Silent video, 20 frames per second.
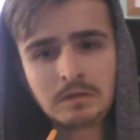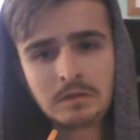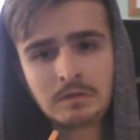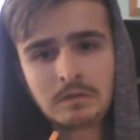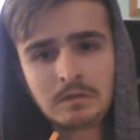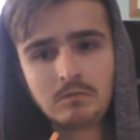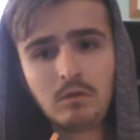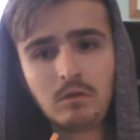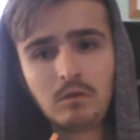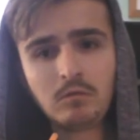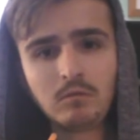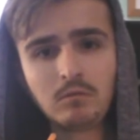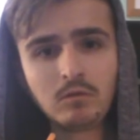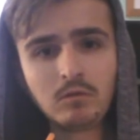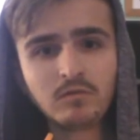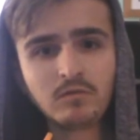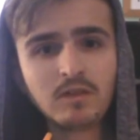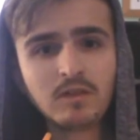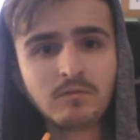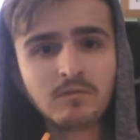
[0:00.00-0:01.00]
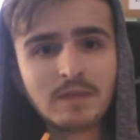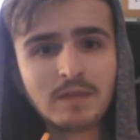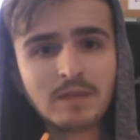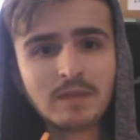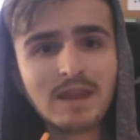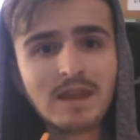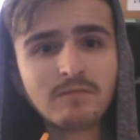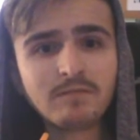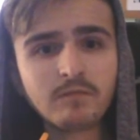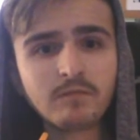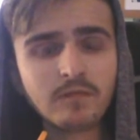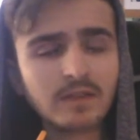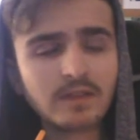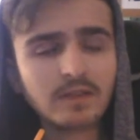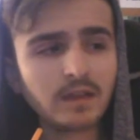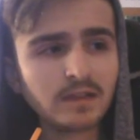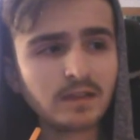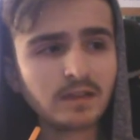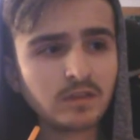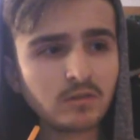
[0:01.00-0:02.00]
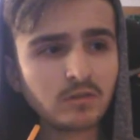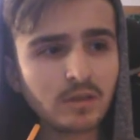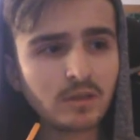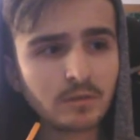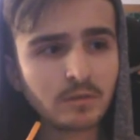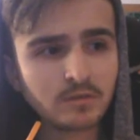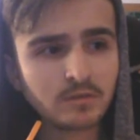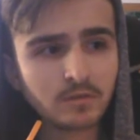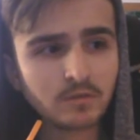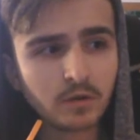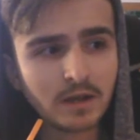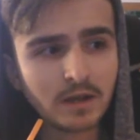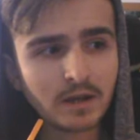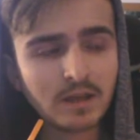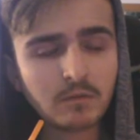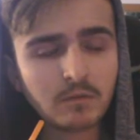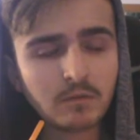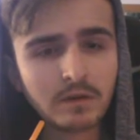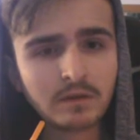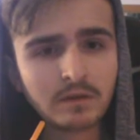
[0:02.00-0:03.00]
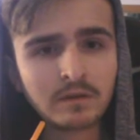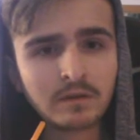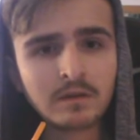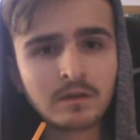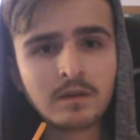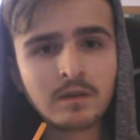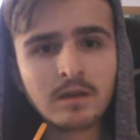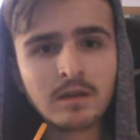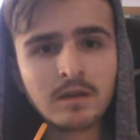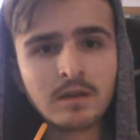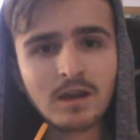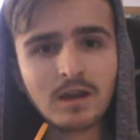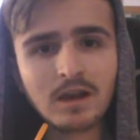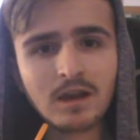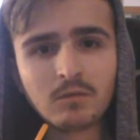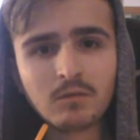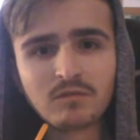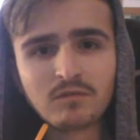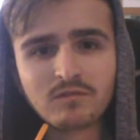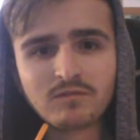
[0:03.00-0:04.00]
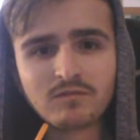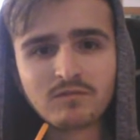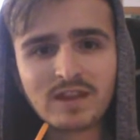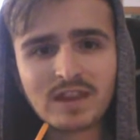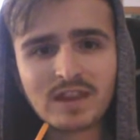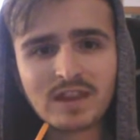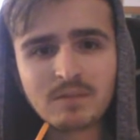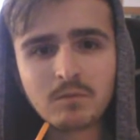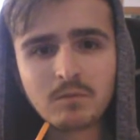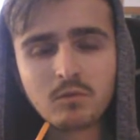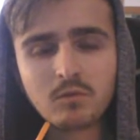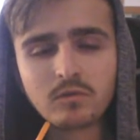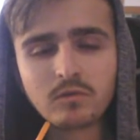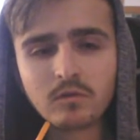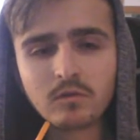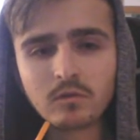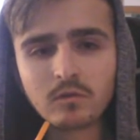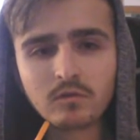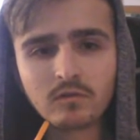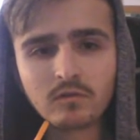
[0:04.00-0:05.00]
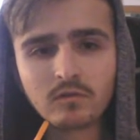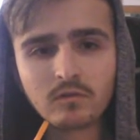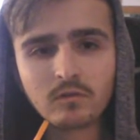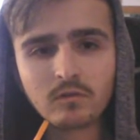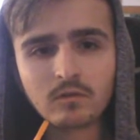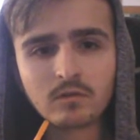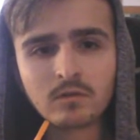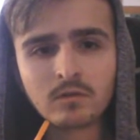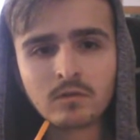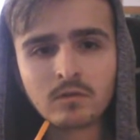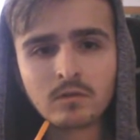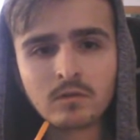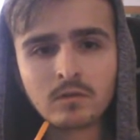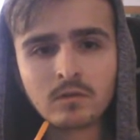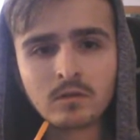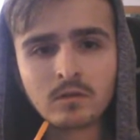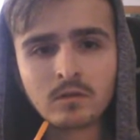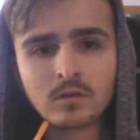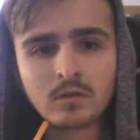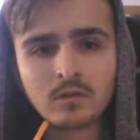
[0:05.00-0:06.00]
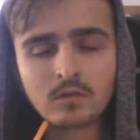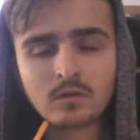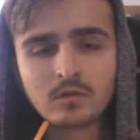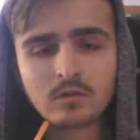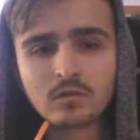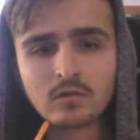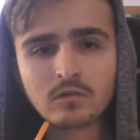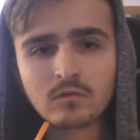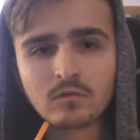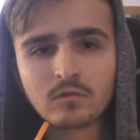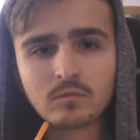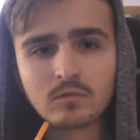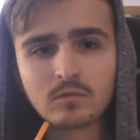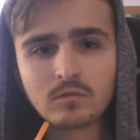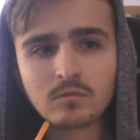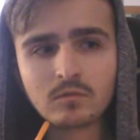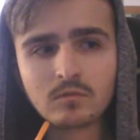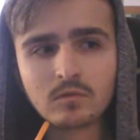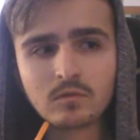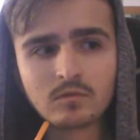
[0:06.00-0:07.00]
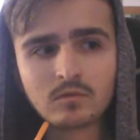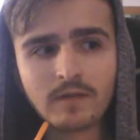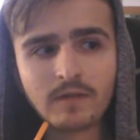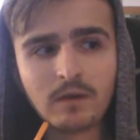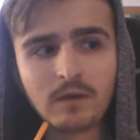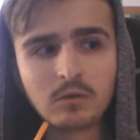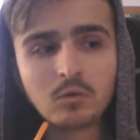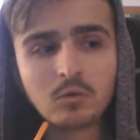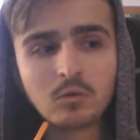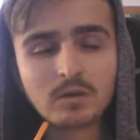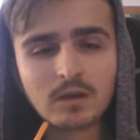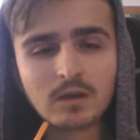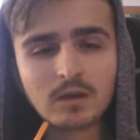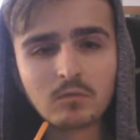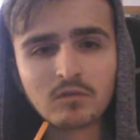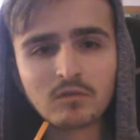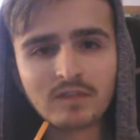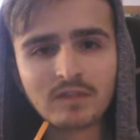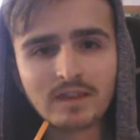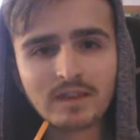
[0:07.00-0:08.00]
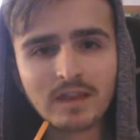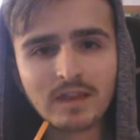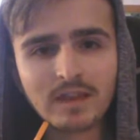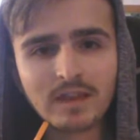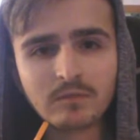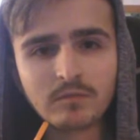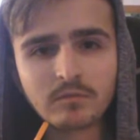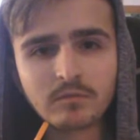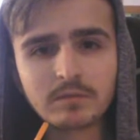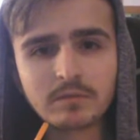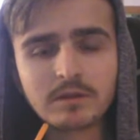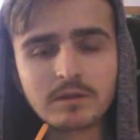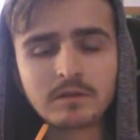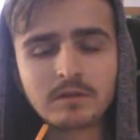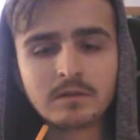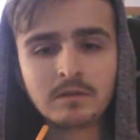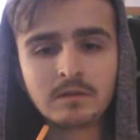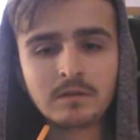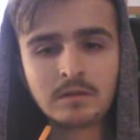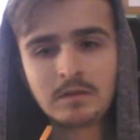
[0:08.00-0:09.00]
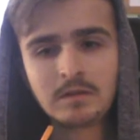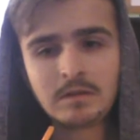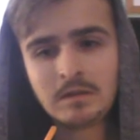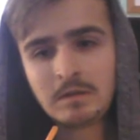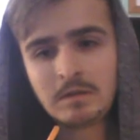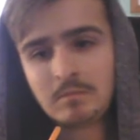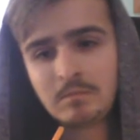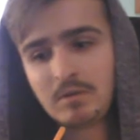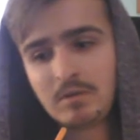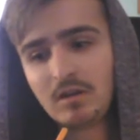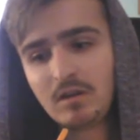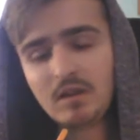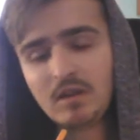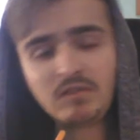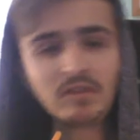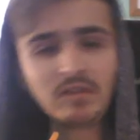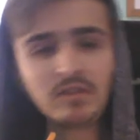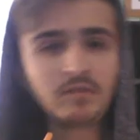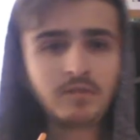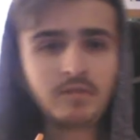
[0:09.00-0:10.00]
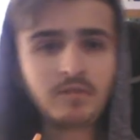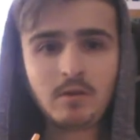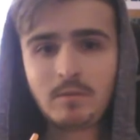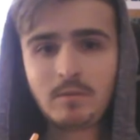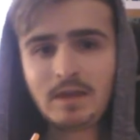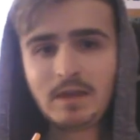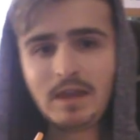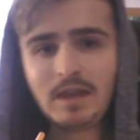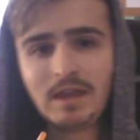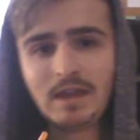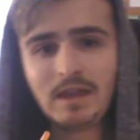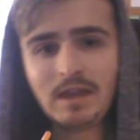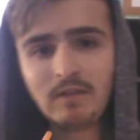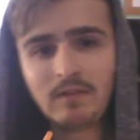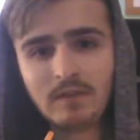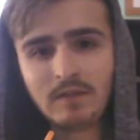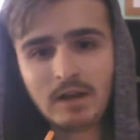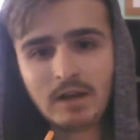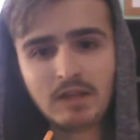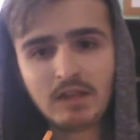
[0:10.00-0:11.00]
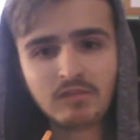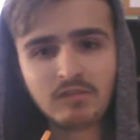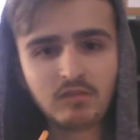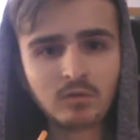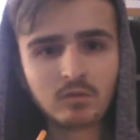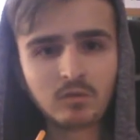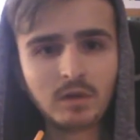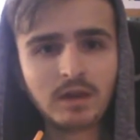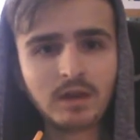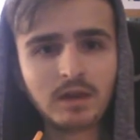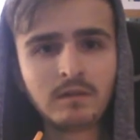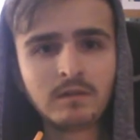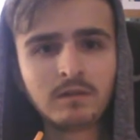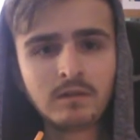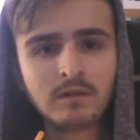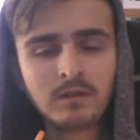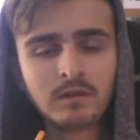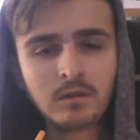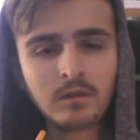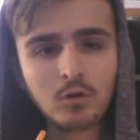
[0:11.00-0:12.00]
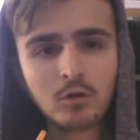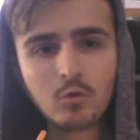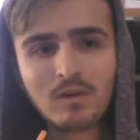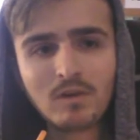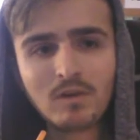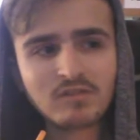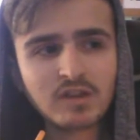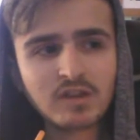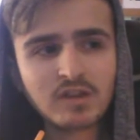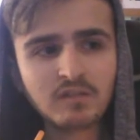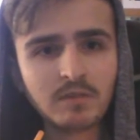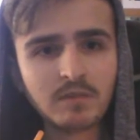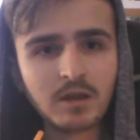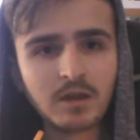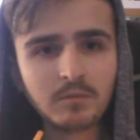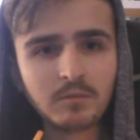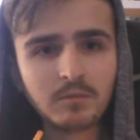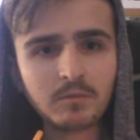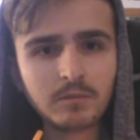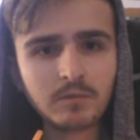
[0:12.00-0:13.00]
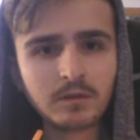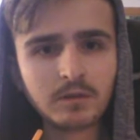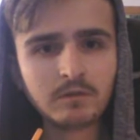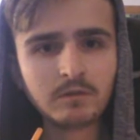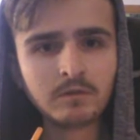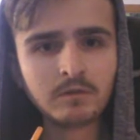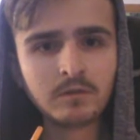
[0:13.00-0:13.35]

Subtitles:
well, you'll see from the length of it that I didn't do that much vlogging anyway, and I wasn't really in the mood to, because of how annoyed I was that day, probably. But going to see the film and getting out around Leicester Square always cheers me up, you know.